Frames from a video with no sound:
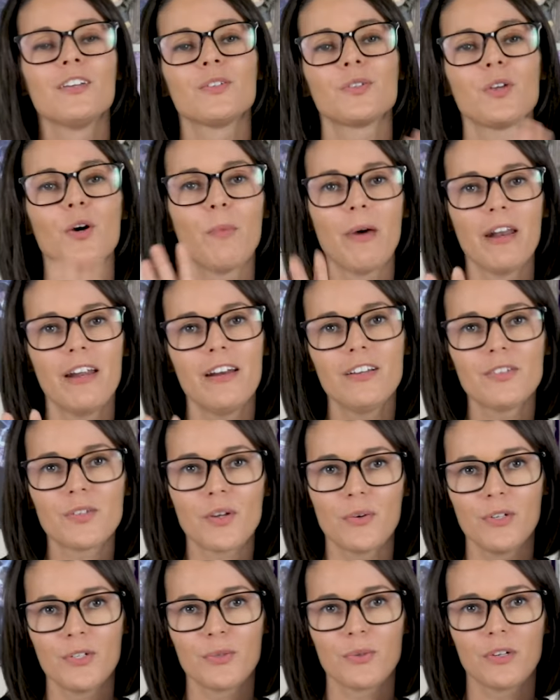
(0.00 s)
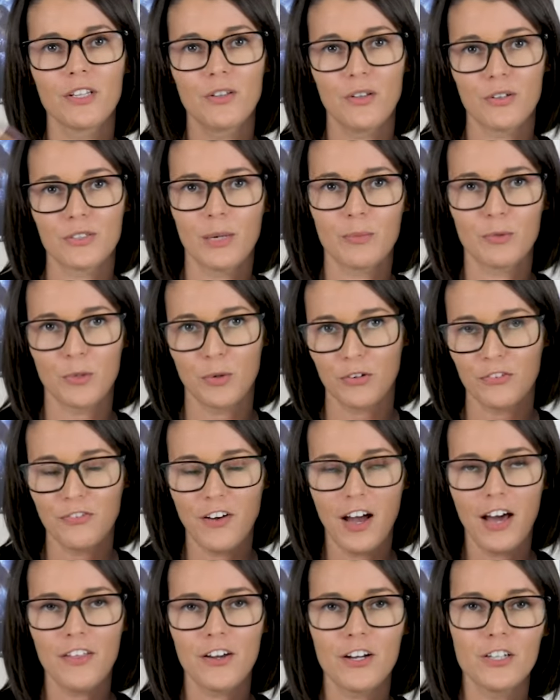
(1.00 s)
So Bennett has always really looked up to her
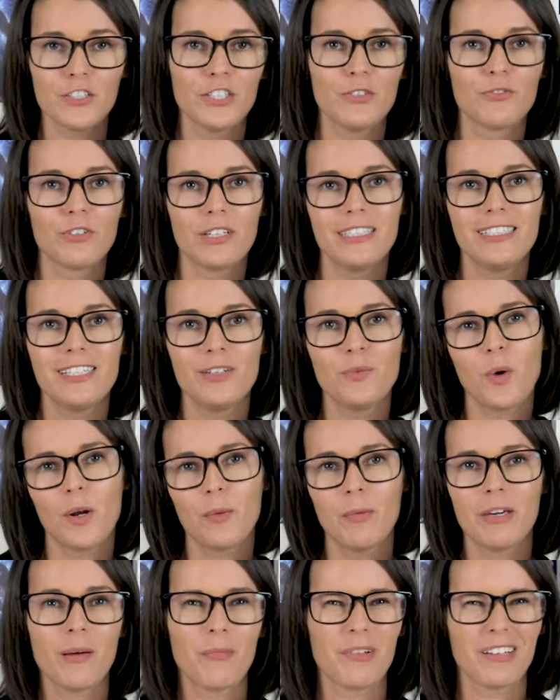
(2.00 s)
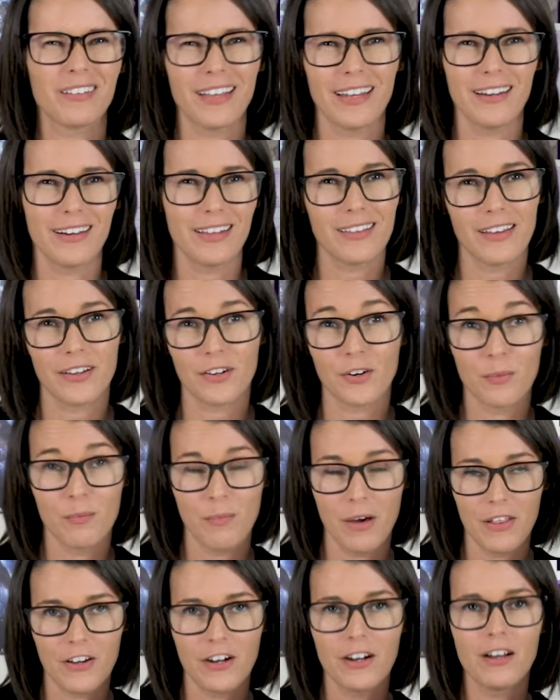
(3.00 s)
father. She really didn't want to become a lady like her
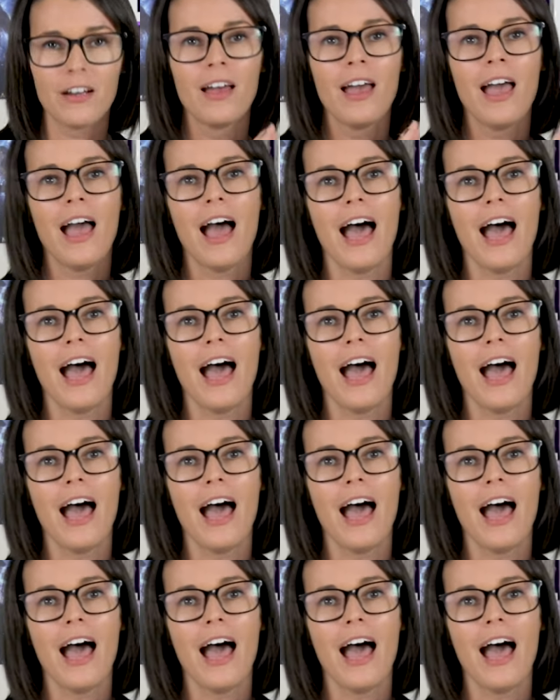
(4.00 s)
mother.